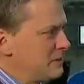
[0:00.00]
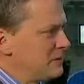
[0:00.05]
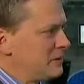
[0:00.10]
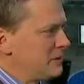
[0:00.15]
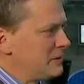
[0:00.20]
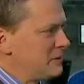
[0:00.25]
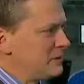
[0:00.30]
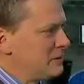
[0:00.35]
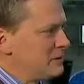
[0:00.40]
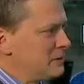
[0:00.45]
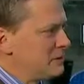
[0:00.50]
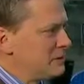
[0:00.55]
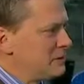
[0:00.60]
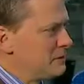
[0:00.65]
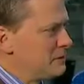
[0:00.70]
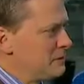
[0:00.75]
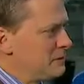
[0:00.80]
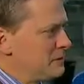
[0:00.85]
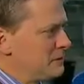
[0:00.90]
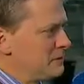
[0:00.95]

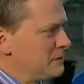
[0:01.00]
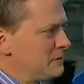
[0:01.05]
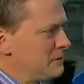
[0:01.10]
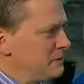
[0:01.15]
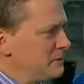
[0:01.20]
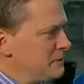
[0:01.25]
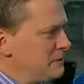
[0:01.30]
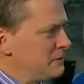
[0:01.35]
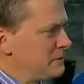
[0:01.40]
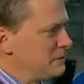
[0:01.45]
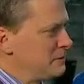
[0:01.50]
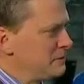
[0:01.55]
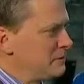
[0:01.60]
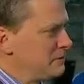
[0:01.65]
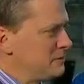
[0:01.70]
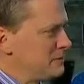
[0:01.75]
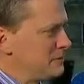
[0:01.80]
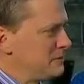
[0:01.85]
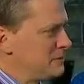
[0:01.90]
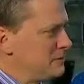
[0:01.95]

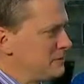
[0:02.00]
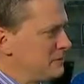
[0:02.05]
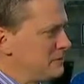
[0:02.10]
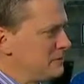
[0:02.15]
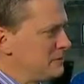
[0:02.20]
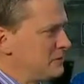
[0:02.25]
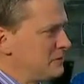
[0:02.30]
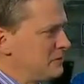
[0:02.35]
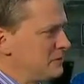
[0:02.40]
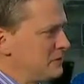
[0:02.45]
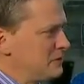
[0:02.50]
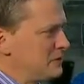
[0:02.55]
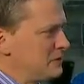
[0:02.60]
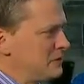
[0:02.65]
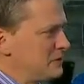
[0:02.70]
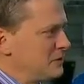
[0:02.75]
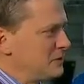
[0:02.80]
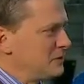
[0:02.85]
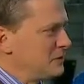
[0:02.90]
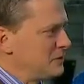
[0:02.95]

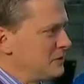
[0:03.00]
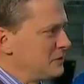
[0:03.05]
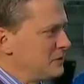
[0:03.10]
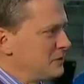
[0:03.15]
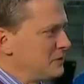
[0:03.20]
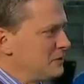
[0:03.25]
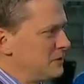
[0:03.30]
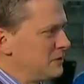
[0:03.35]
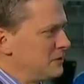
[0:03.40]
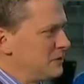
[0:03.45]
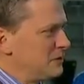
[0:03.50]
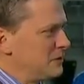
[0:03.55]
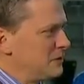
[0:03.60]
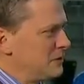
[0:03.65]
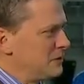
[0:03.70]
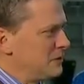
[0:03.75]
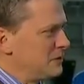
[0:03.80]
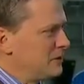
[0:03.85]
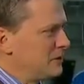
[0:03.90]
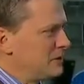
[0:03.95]

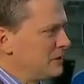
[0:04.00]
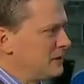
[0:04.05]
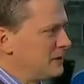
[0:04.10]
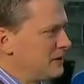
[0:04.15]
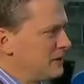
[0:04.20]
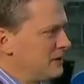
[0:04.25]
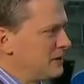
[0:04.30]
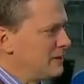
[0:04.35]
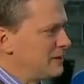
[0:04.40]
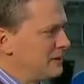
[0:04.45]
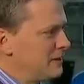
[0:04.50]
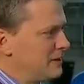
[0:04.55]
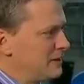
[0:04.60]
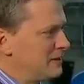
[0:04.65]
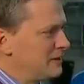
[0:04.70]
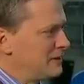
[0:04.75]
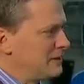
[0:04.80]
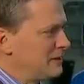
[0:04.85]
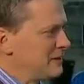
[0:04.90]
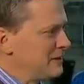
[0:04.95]

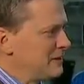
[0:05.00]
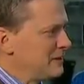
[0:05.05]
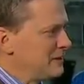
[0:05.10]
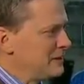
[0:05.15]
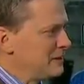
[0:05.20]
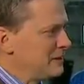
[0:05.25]
(silent)